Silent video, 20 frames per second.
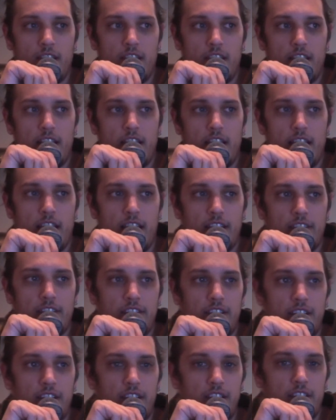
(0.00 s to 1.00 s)
And
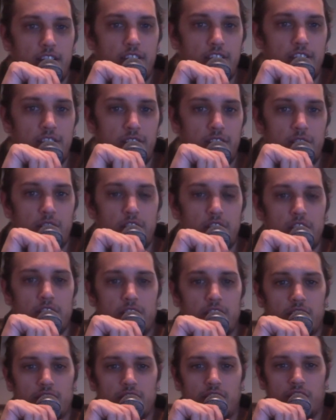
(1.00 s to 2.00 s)
the lyrics
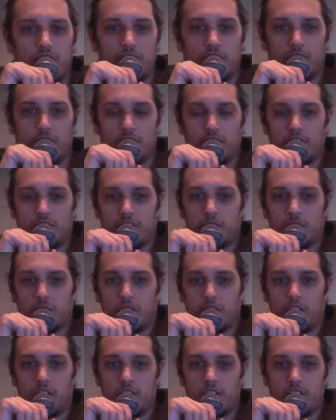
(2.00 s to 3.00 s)
are generally just in
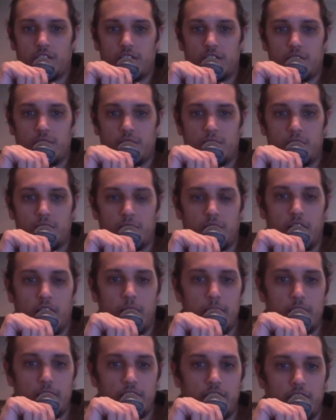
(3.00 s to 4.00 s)
regards to
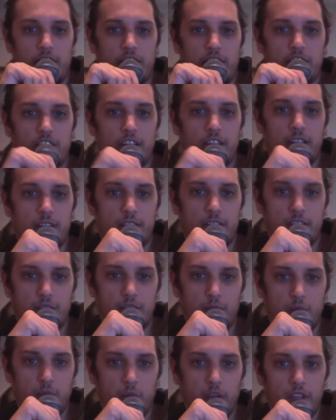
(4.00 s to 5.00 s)
climate change and,
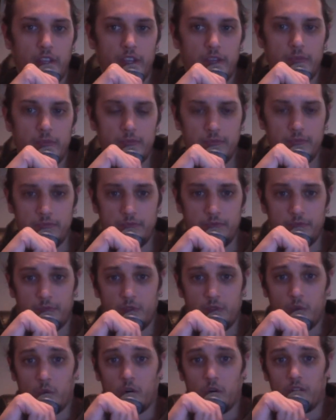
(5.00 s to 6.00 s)
the way that
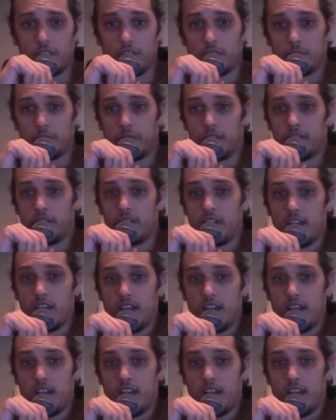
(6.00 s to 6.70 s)
the world has been